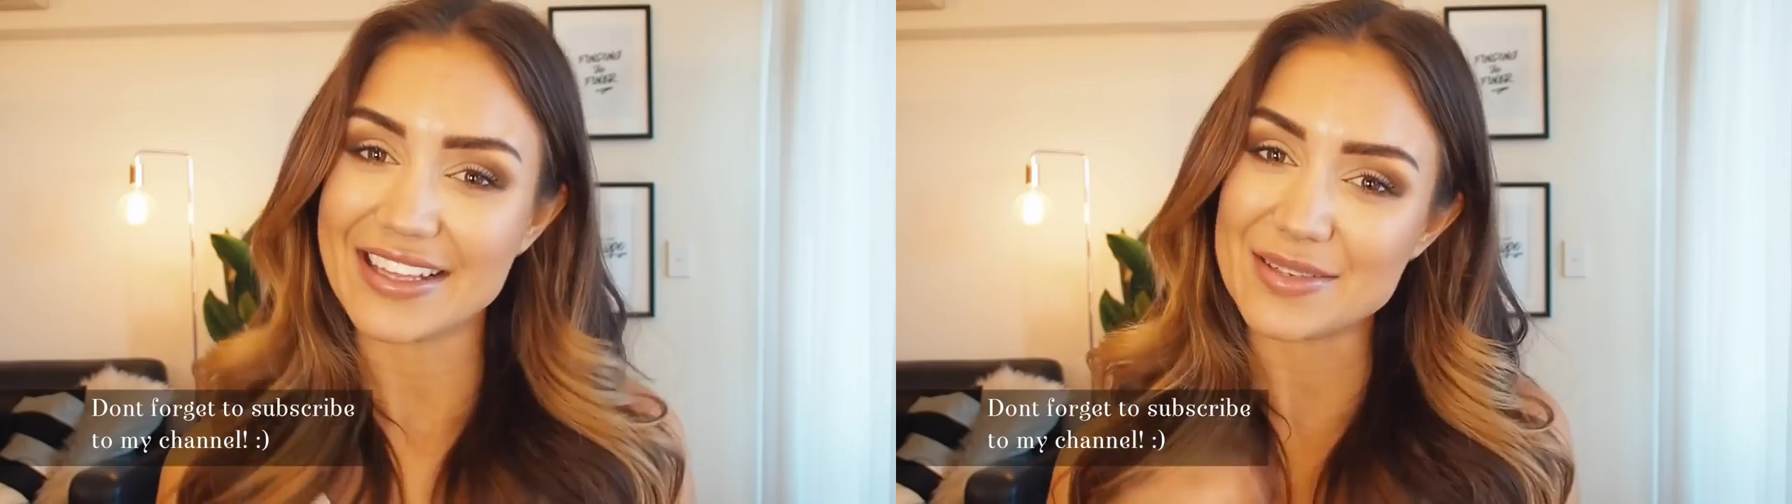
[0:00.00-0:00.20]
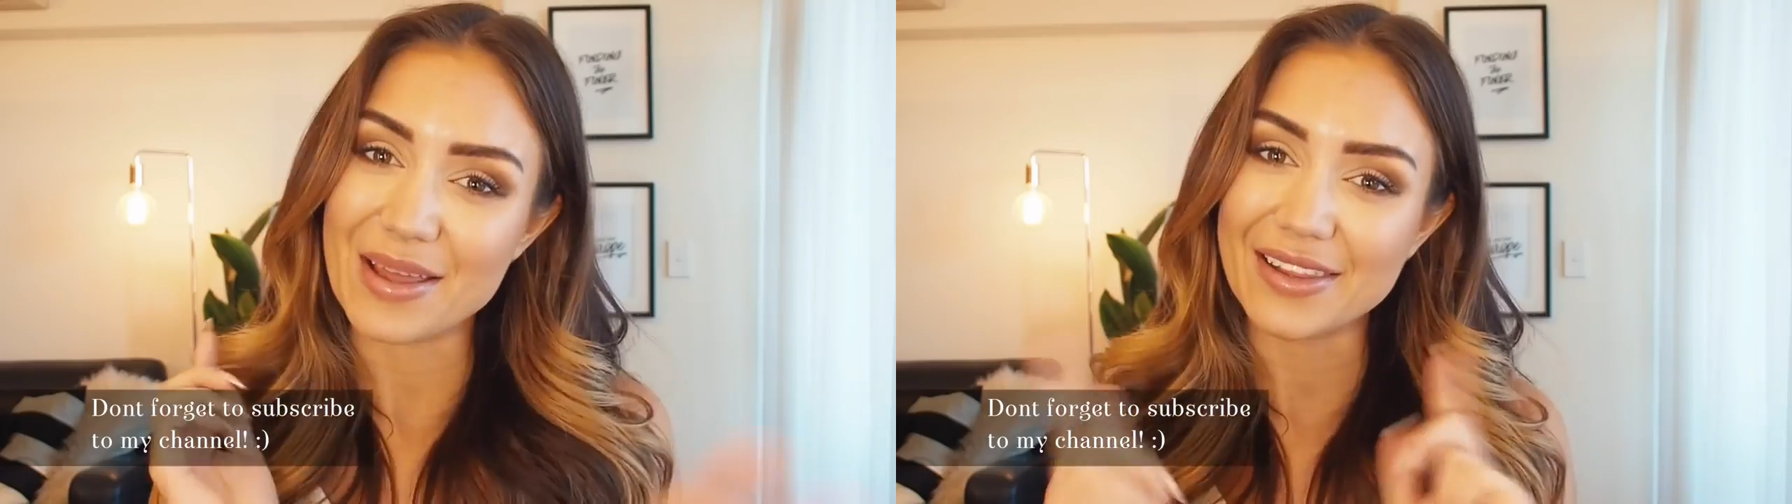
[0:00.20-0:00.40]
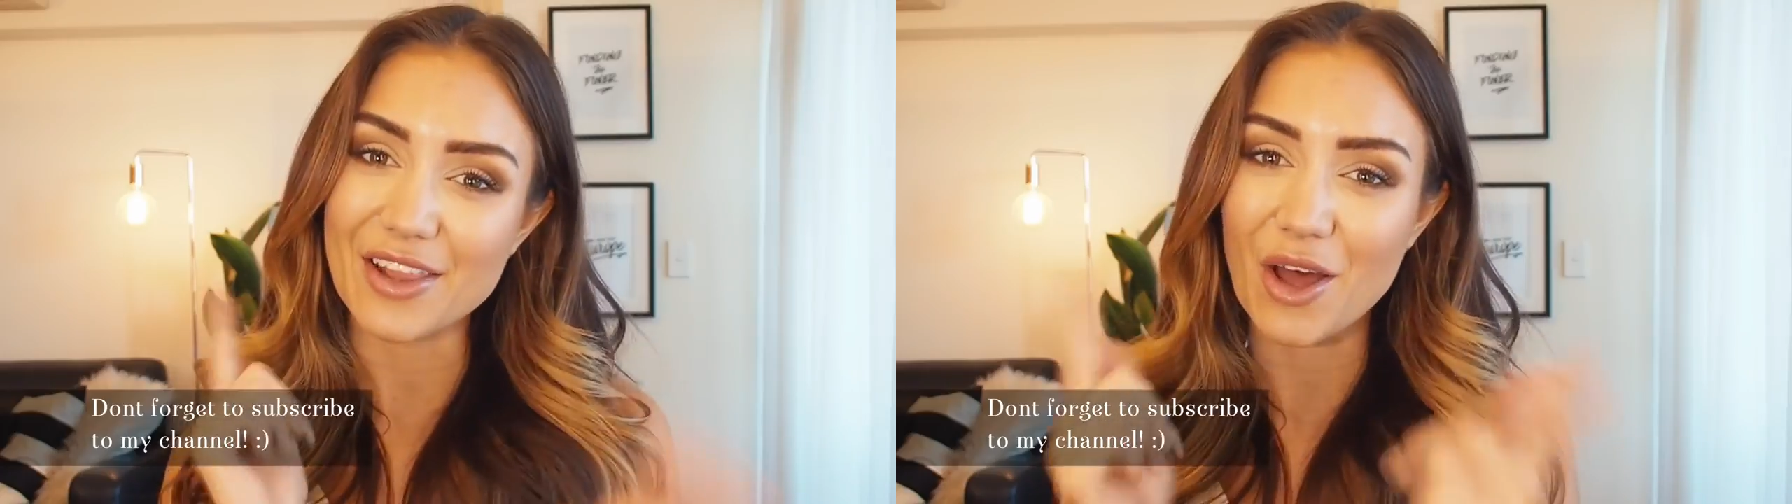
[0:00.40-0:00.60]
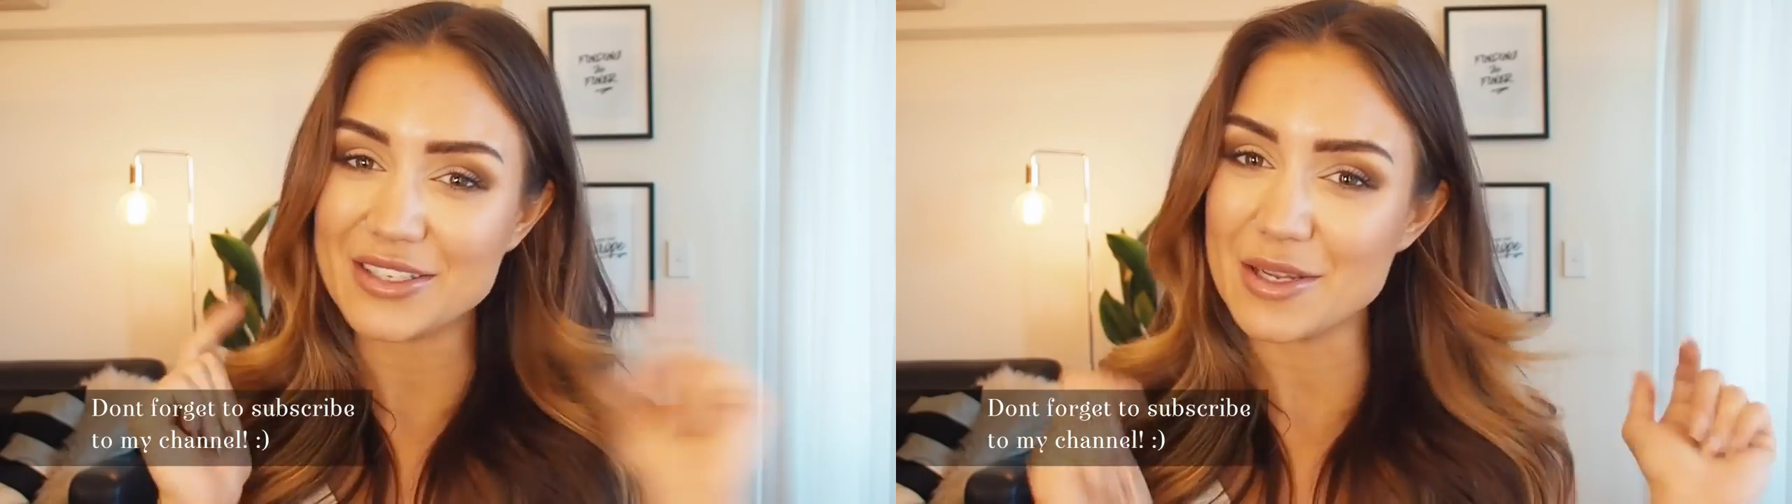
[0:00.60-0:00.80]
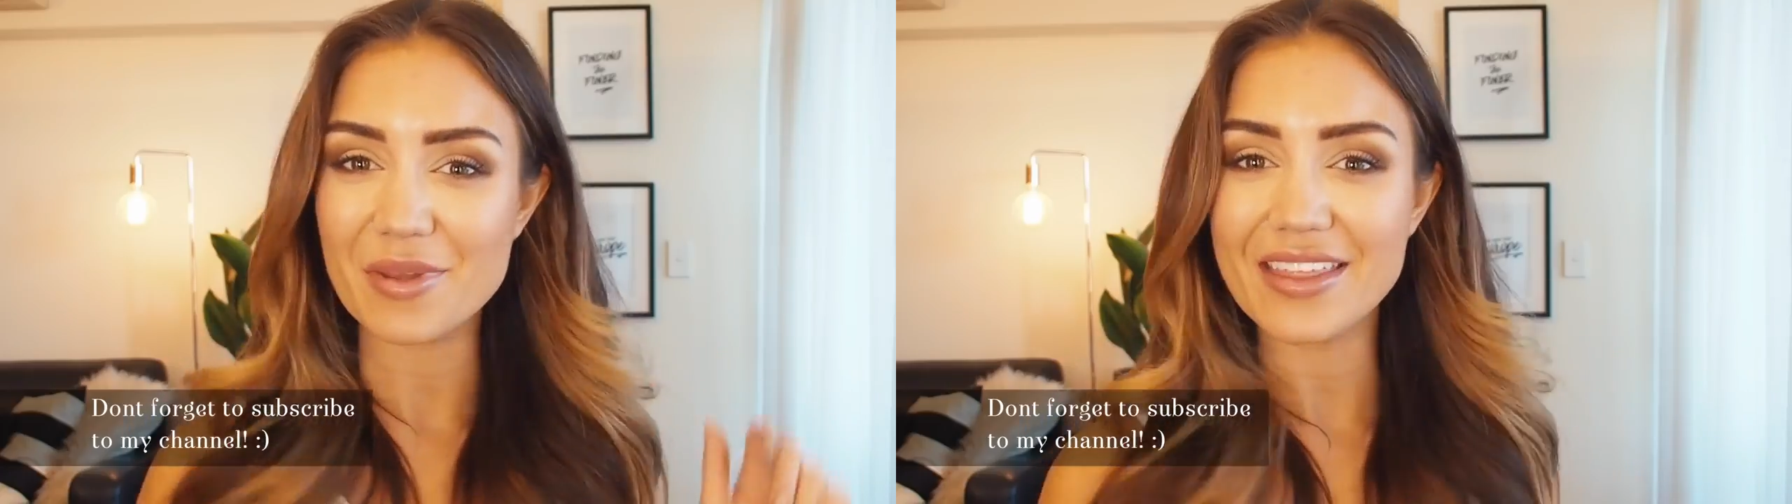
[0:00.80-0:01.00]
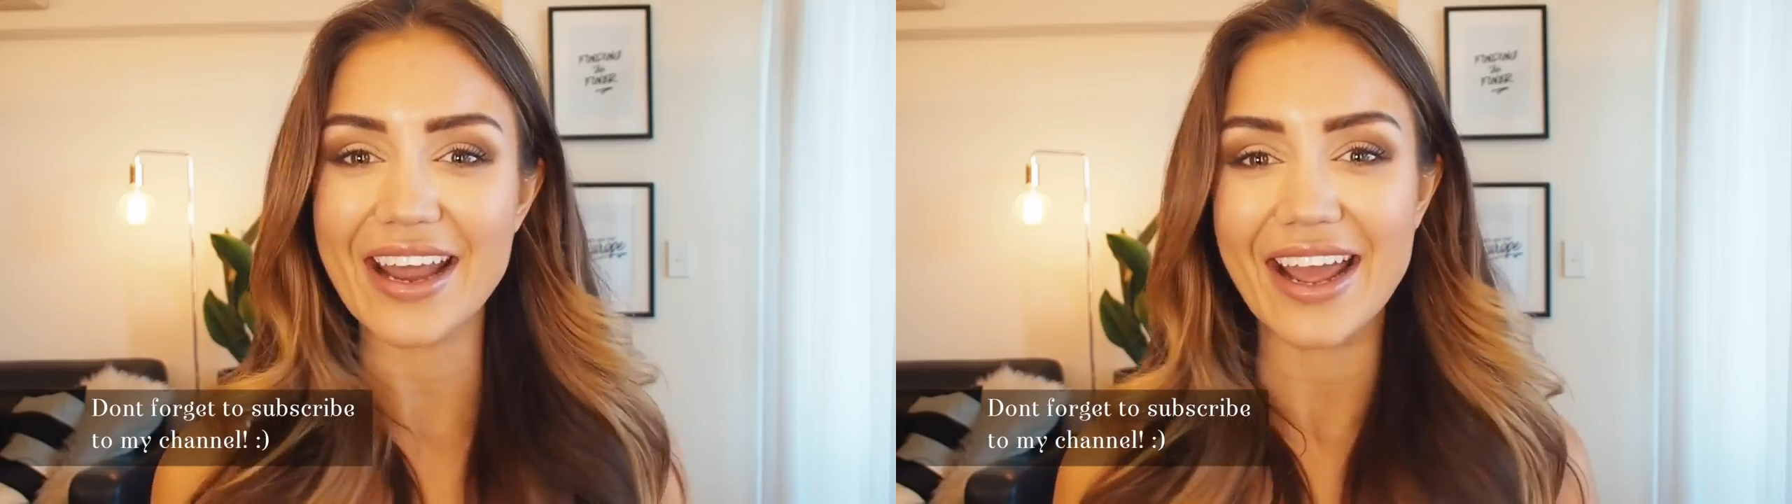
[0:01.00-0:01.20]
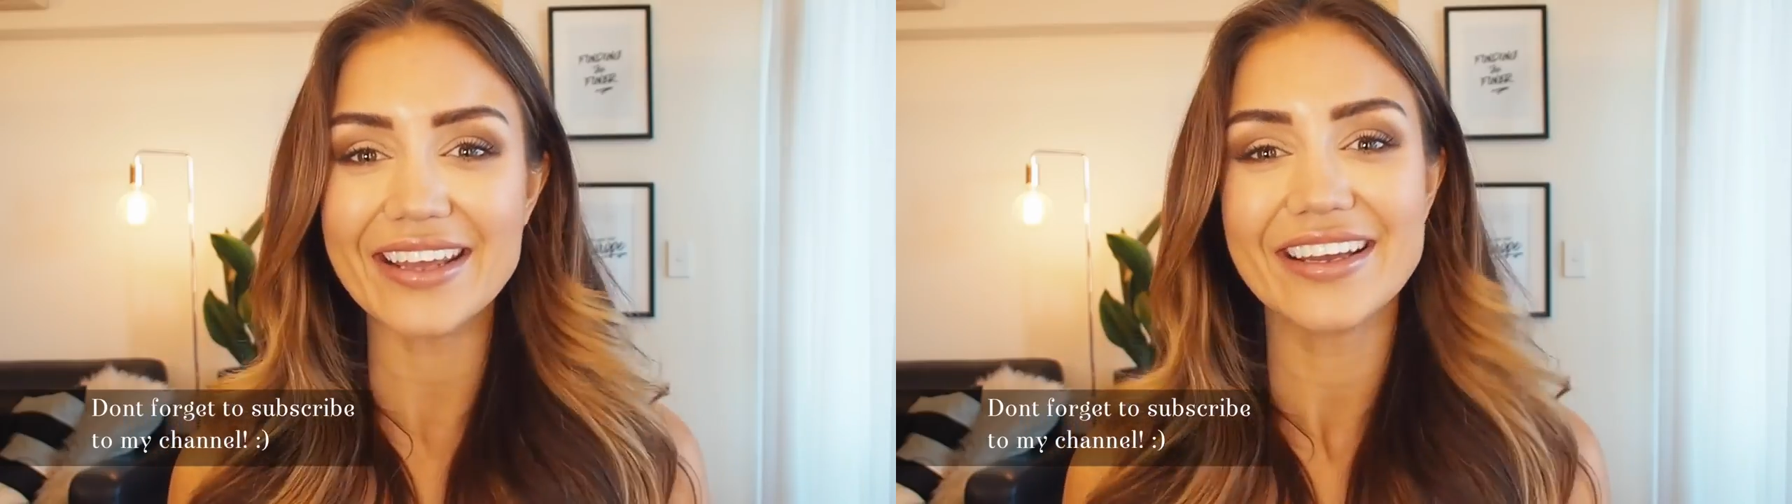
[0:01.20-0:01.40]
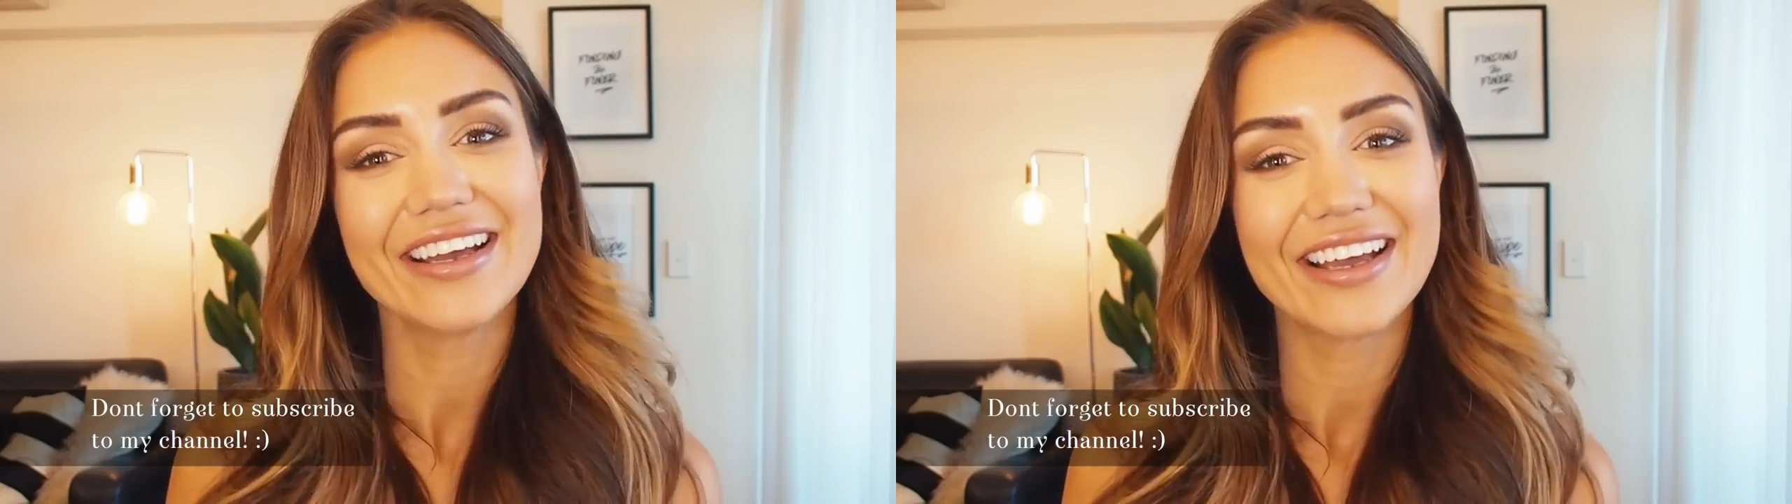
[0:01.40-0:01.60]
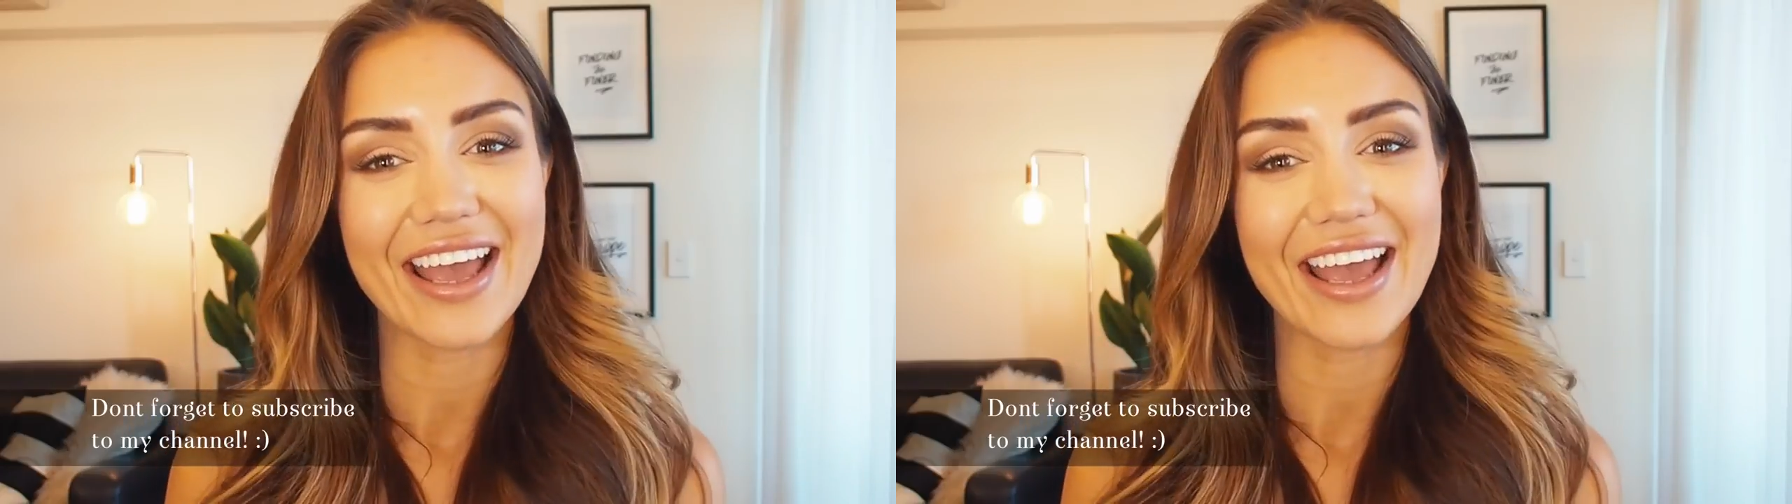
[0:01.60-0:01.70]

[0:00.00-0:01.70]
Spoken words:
That's my little hot tip of the day,